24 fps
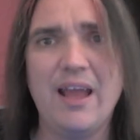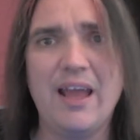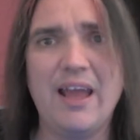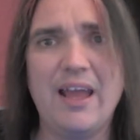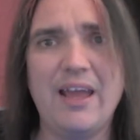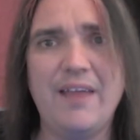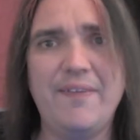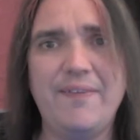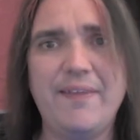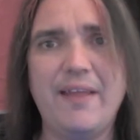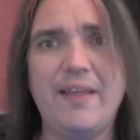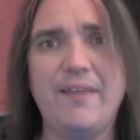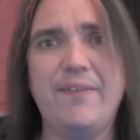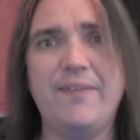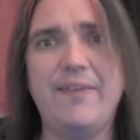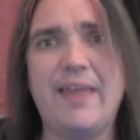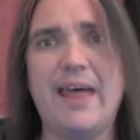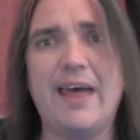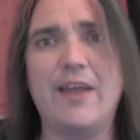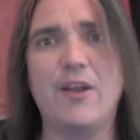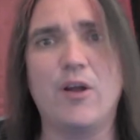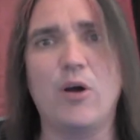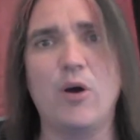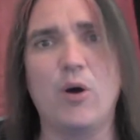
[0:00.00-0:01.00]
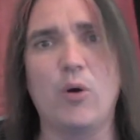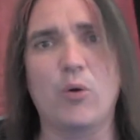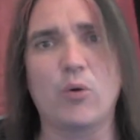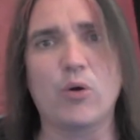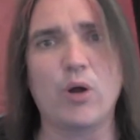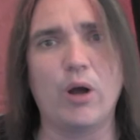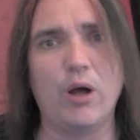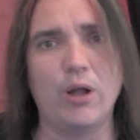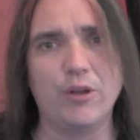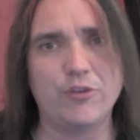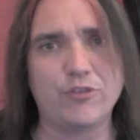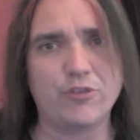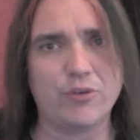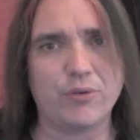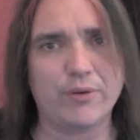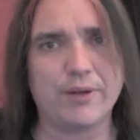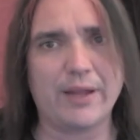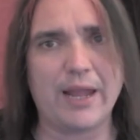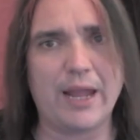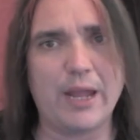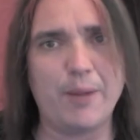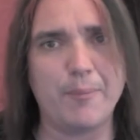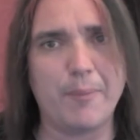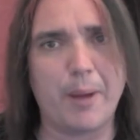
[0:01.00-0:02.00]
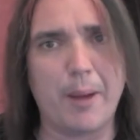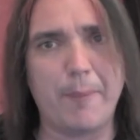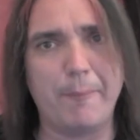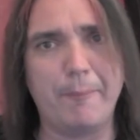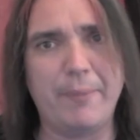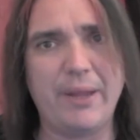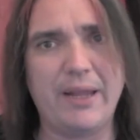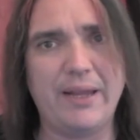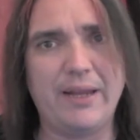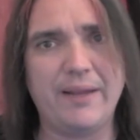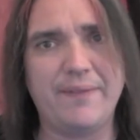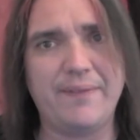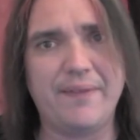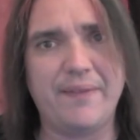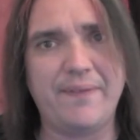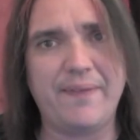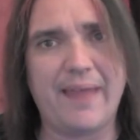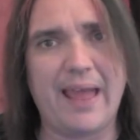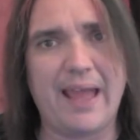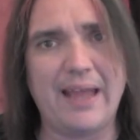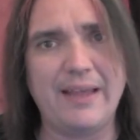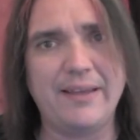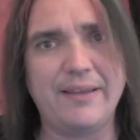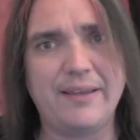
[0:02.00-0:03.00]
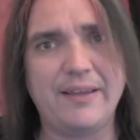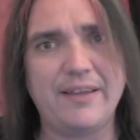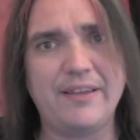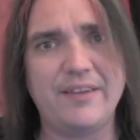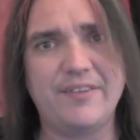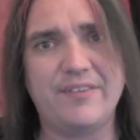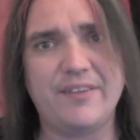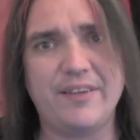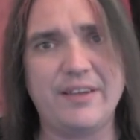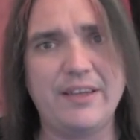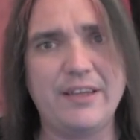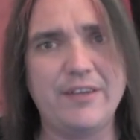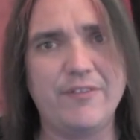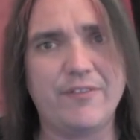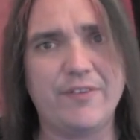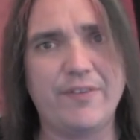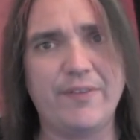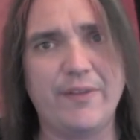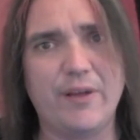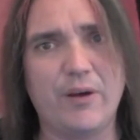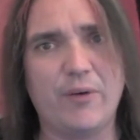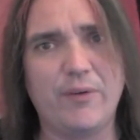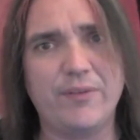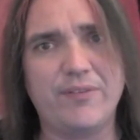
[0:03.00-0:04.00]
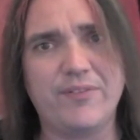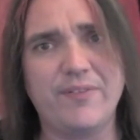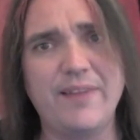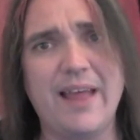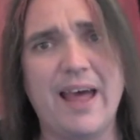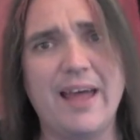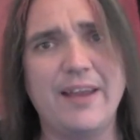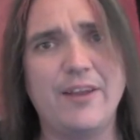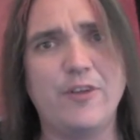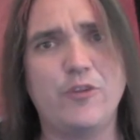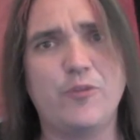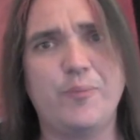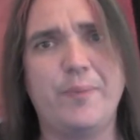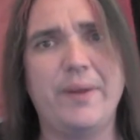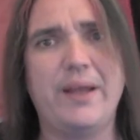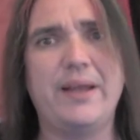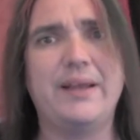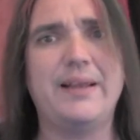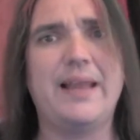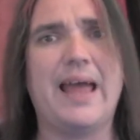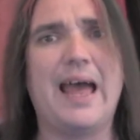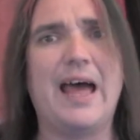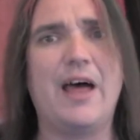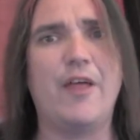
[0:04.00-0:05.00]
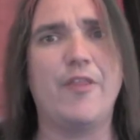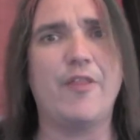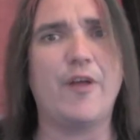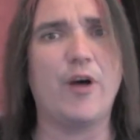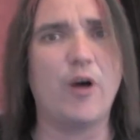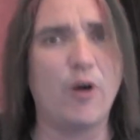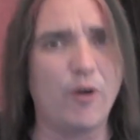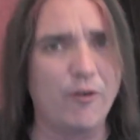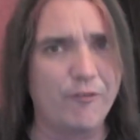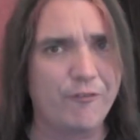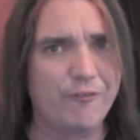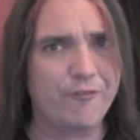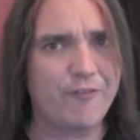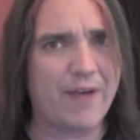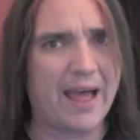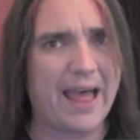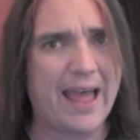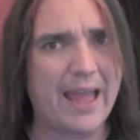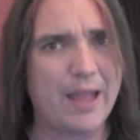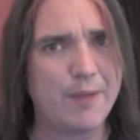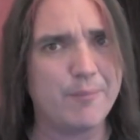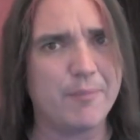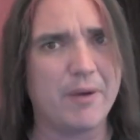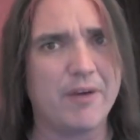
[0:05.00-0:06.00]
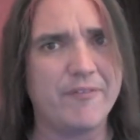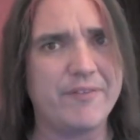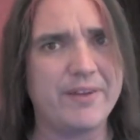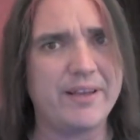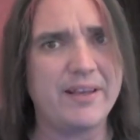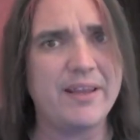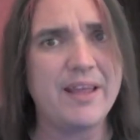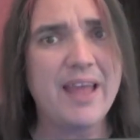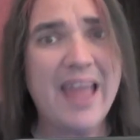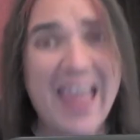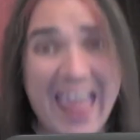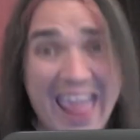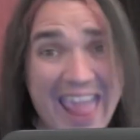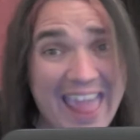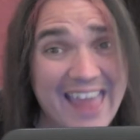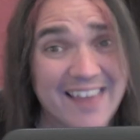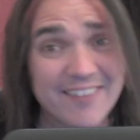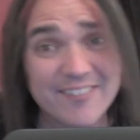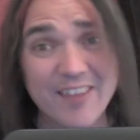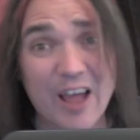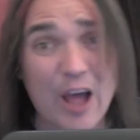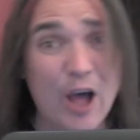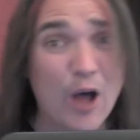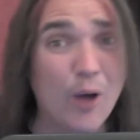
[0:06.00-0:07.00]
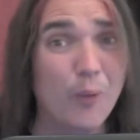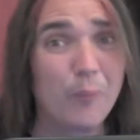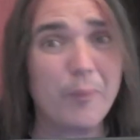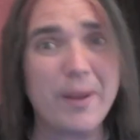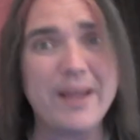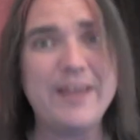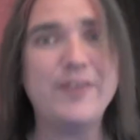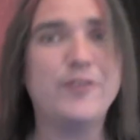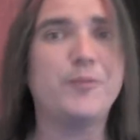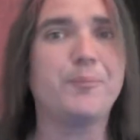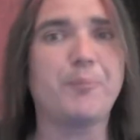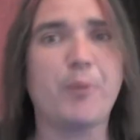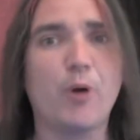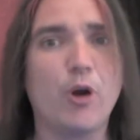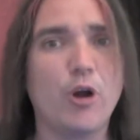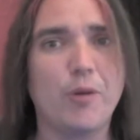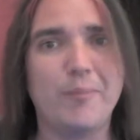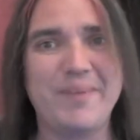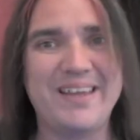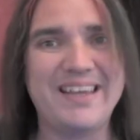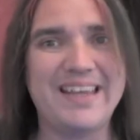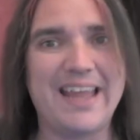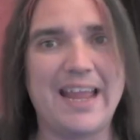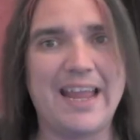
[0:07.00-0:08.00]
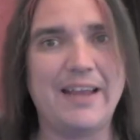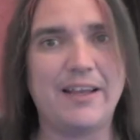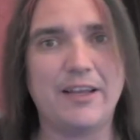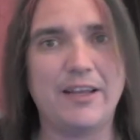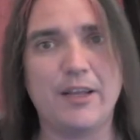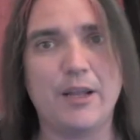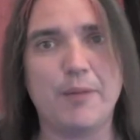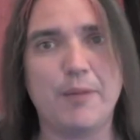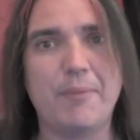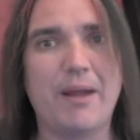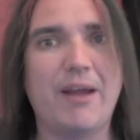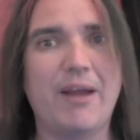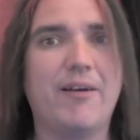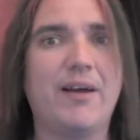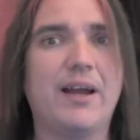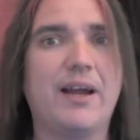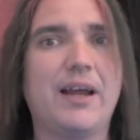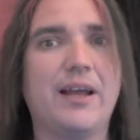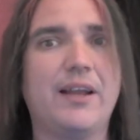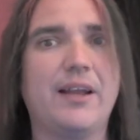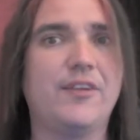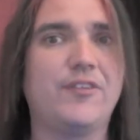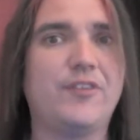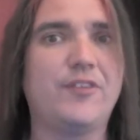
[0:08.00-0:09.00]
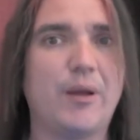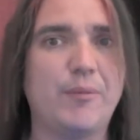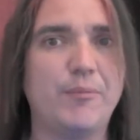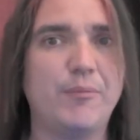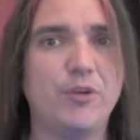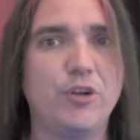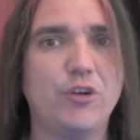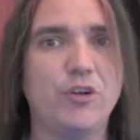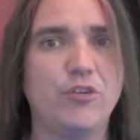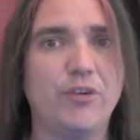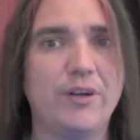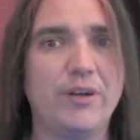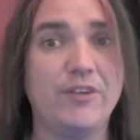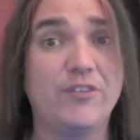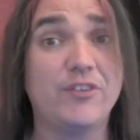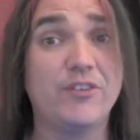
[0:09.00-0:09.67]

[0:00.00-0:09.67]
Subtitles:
And then that whole culture came up big in the 90s, and even though it's not as big now, the whole vibe of it has always permeated America to some degree.